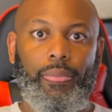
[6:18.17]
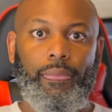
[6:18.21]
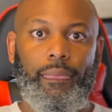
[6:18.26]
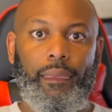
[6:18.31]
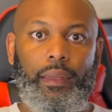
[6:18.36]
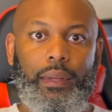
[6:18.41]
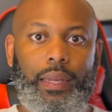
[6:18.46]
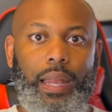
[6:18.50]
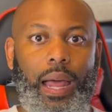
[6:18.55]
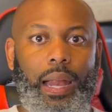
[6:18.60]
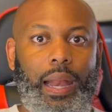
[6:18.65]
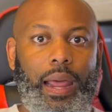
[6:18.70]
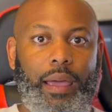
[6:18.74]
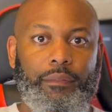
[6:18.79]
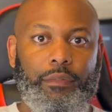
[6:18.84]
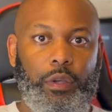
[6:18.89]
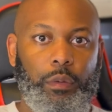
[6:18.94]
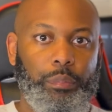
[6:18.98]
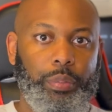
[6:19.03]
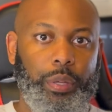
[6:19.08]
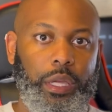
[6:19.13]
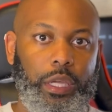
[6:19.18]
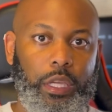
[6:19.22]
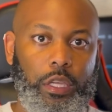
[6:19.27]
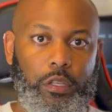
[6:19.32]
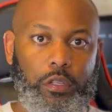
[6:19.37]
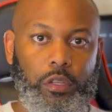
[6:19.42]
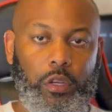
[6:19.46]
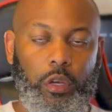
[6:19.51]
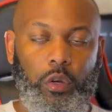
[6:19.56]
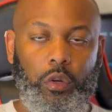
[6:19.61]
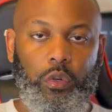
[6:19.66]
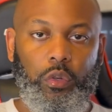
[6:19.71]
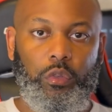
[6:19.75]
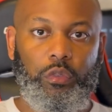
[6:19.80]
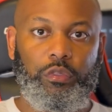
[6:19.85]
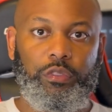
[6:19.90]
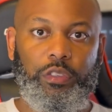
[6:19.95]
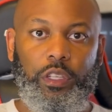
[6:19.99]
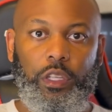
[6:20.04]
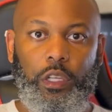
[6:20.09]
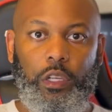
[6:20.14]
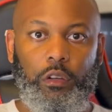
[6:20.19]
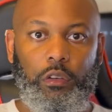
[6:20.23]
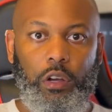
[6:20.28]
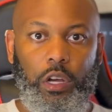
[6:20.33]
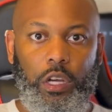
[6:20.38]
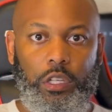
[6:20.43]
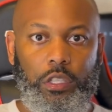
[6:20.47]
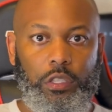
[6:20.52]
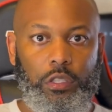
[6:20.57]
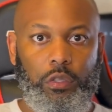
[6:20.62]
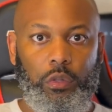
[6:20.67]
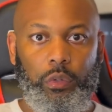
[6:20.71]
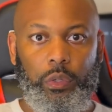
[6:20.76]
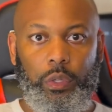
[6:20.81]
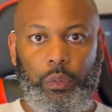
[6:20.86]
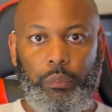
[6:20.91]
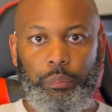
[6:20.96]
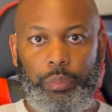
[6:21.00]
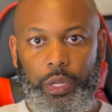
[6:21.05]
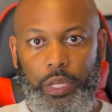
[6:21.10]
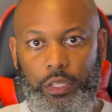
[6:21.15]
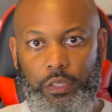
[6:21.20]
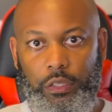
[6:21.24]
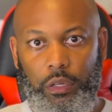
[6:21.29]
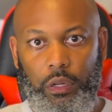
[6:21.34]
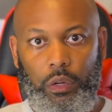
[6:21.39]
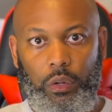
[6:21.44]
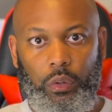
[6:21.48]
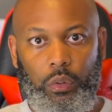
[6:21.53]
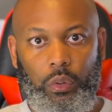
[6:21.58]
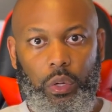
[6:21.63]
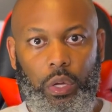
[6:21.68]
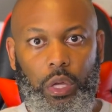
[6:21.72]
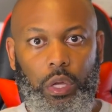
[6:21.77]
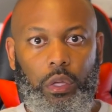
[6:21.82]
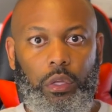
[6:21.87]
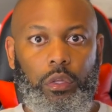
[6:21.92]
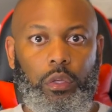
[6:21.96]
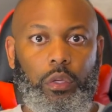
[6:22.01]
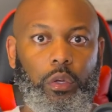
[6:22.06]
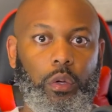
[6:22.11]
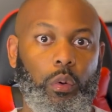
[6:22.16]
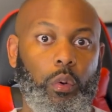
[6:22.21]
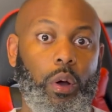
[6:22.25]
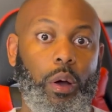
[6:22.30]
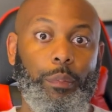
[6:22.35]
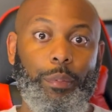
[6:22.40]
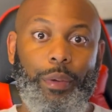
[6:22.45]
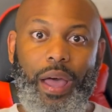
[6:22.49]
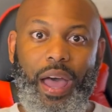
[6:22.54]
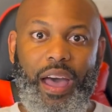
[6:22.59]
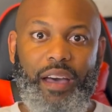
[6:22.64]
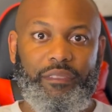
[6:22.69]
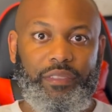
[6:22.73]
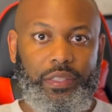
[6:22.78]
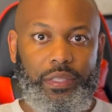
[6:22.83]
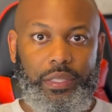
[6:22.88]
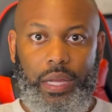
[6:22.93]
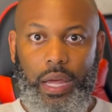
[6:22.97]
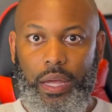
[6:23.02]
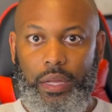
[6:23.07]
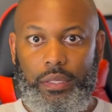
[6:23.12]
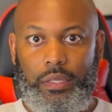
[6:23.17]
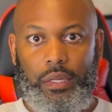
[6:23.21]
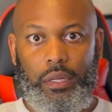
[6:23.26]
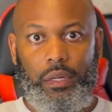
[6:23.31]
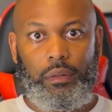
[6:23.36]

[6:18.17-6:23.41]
not have your pinky toe feeling crushed or your big toe, you go up a half a size.